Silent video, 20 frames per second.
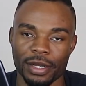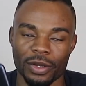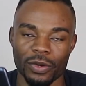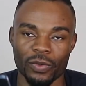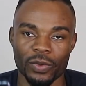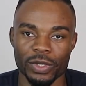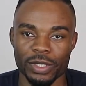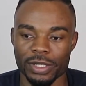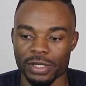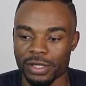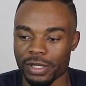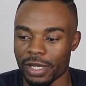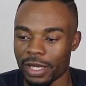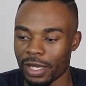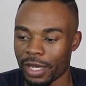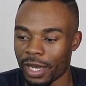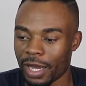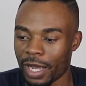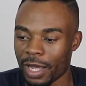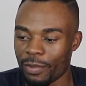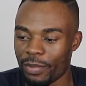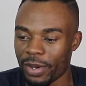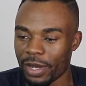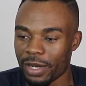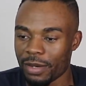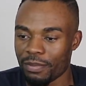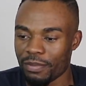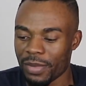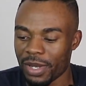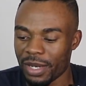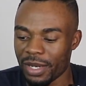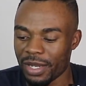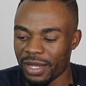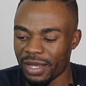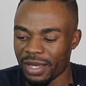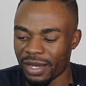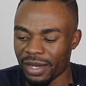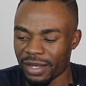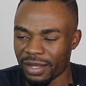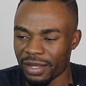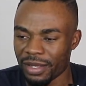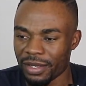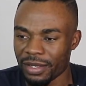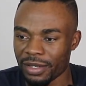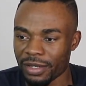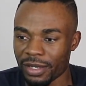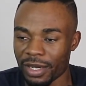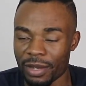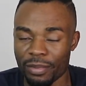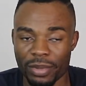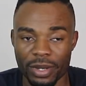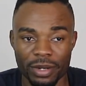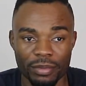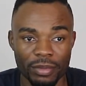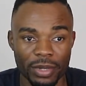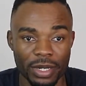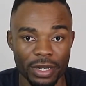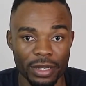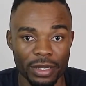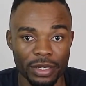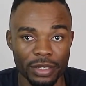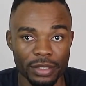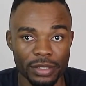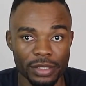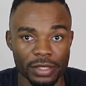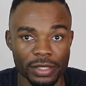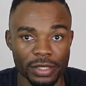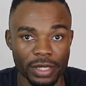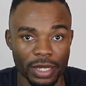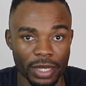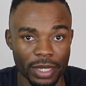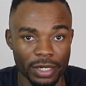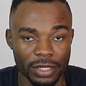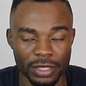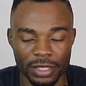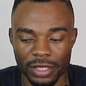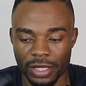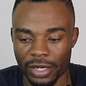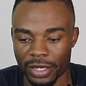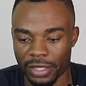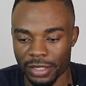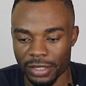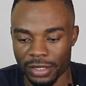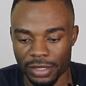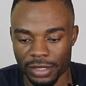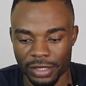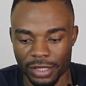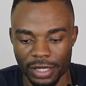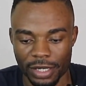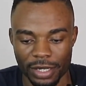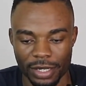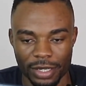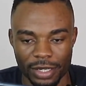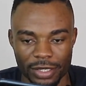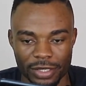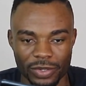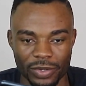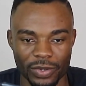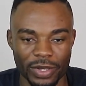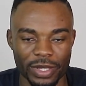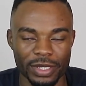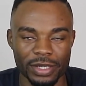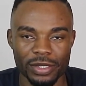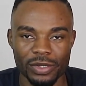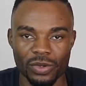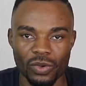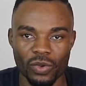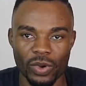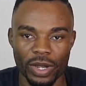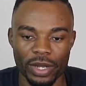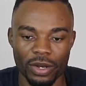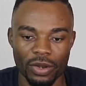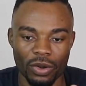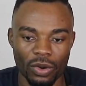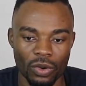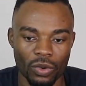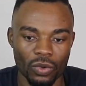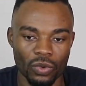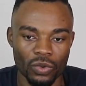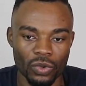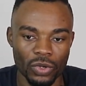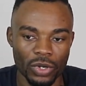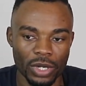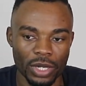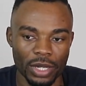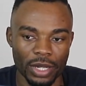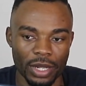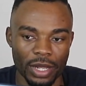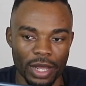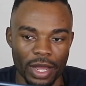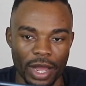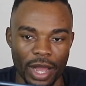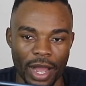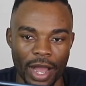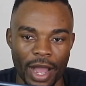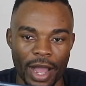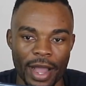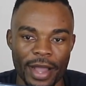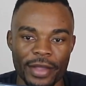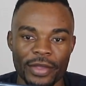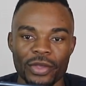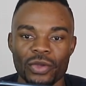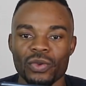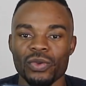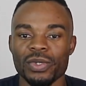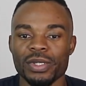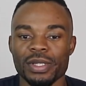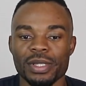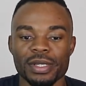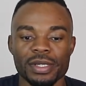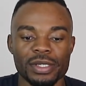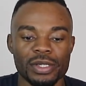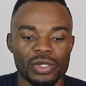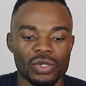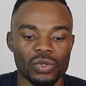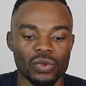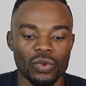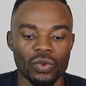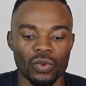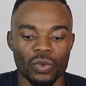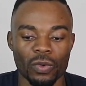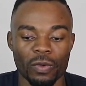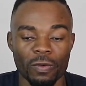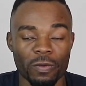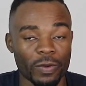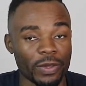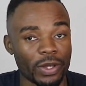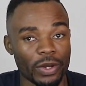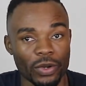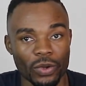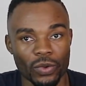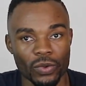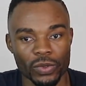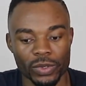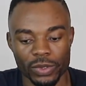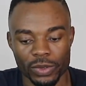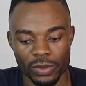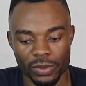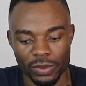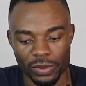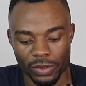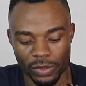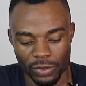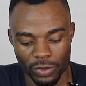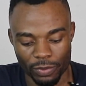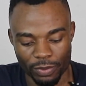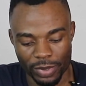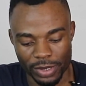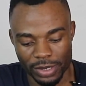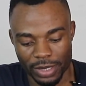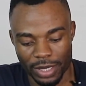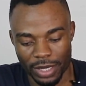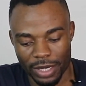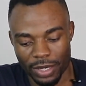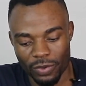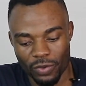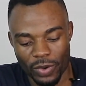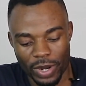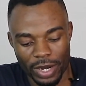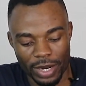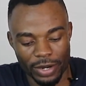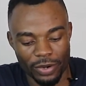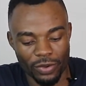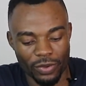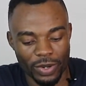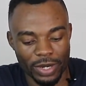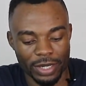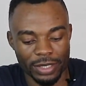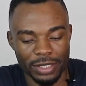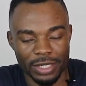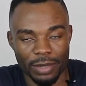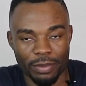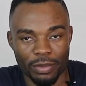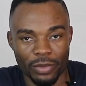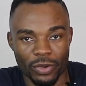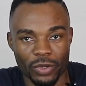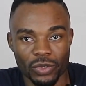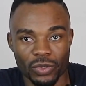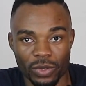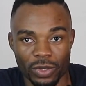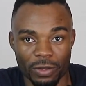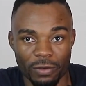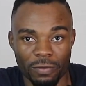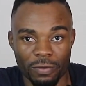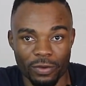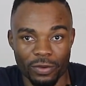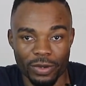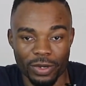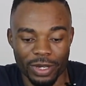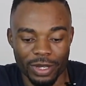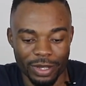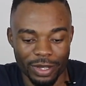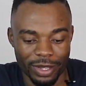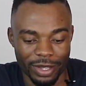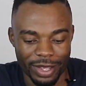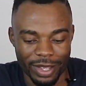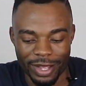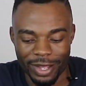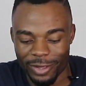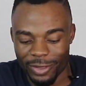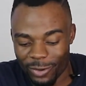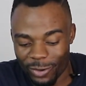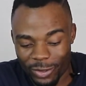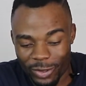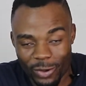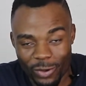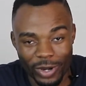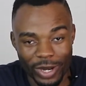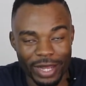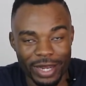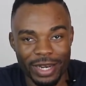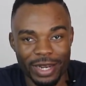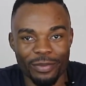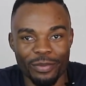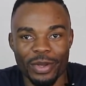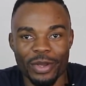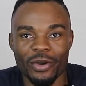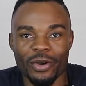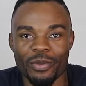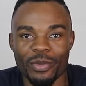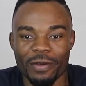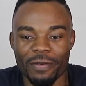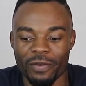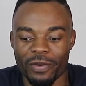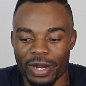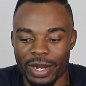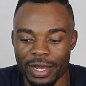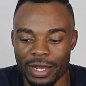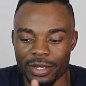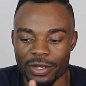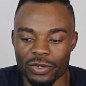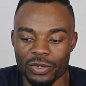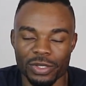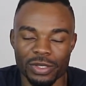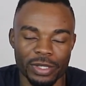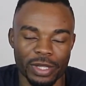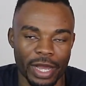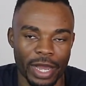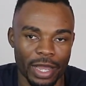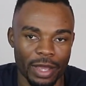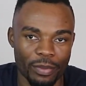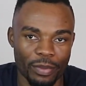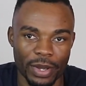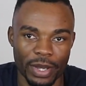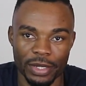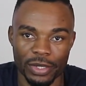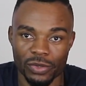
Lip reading: which is the iPad mini. I think iPad mini 2nd generation. So this is quite old. I use this for the notes. So basically when I don't want to type notes on the phone, though they will end up being on my phone, I use the iPad